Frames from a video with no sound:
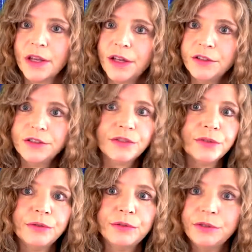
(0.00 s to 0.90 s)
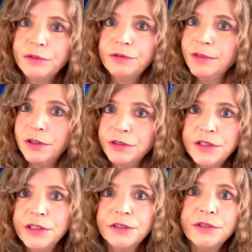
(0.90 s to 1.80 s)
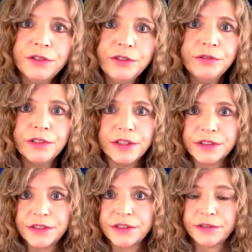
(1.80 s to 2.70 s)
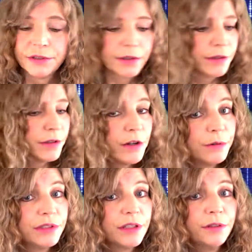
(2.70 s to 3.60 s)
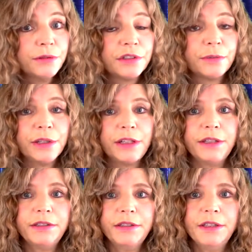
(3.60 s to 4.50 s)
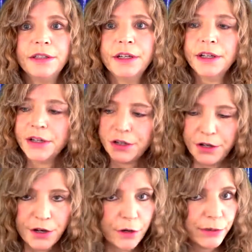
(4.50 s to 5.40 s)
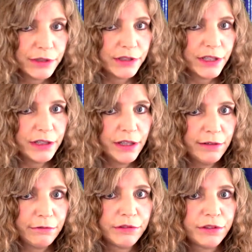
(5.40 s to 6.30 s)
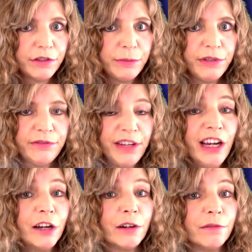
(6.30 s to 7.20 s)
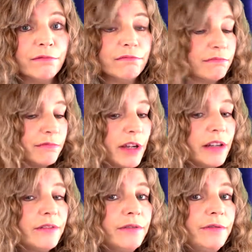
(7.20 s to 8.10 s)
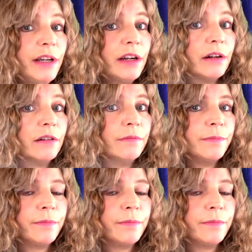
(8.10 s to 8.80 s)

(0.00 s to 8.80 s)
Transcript: And so you volunteered to do this. No one said it was going to be easy. No one said life was going to be fair. Not even fair.